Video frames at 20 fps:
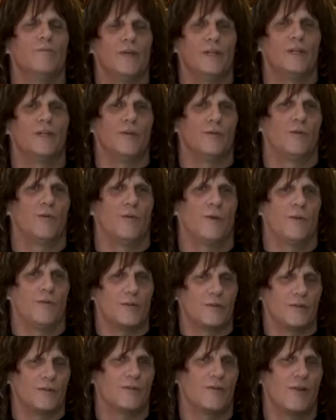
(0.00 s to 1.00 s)
of
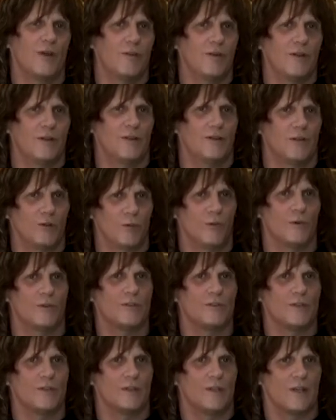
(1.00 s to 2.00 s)
people contributing
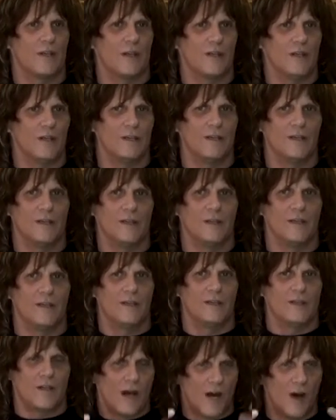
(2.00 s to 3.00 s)
towards a
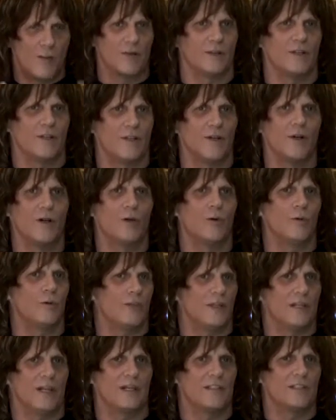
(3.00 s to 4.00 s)
common goal
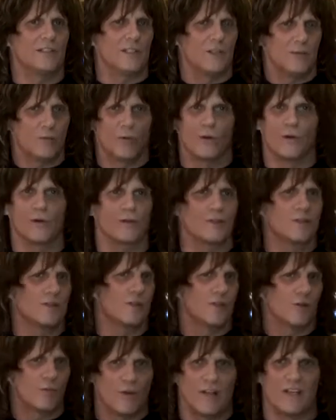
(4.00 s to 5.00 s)
that actually works
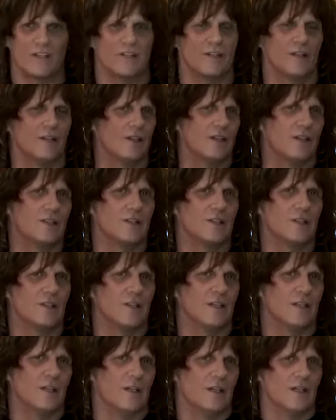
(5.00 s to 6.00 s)
and it resonates.
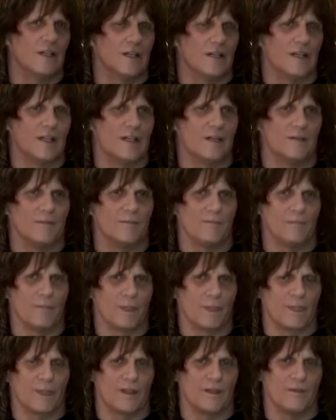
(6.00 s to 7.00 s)

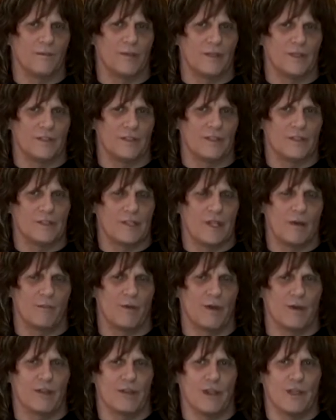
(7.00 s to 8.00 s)
But it's the same
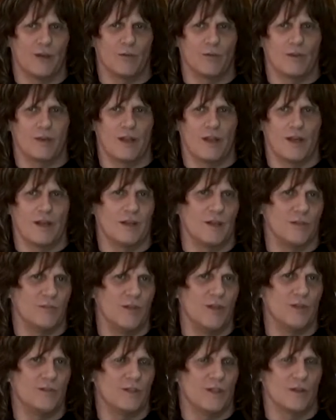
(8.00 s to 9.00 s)
way, I think, with a lot of the
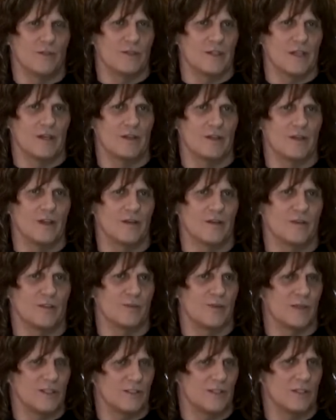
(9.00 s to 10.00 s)
musos out there, and
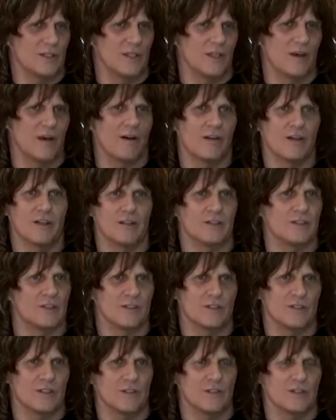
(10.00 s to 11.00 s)
especially the
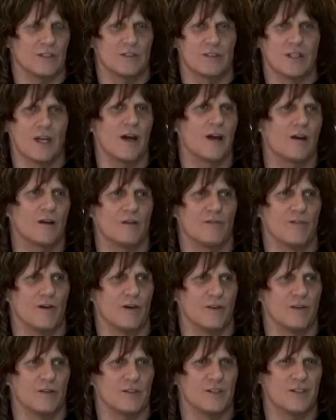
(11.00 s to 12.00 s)
audiences. They're tired of
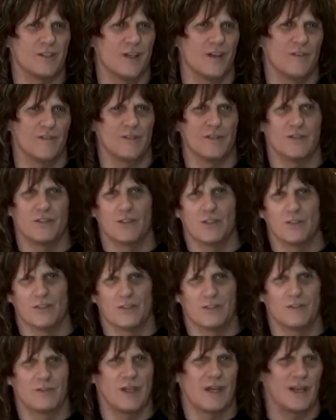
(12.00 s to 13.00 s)
all the stuff that's
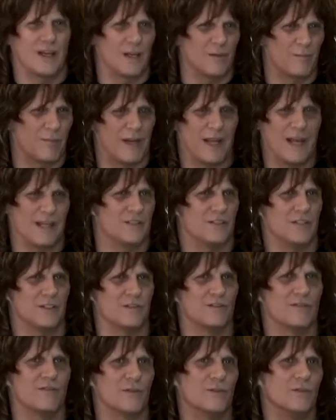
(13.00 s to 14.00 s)
just kind of like plastic
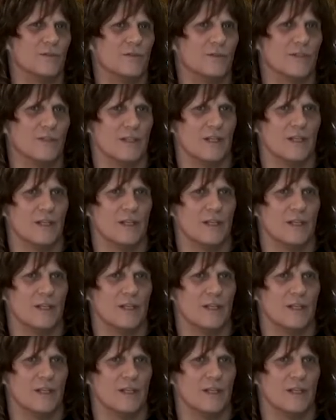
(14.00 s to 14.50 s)
fruit.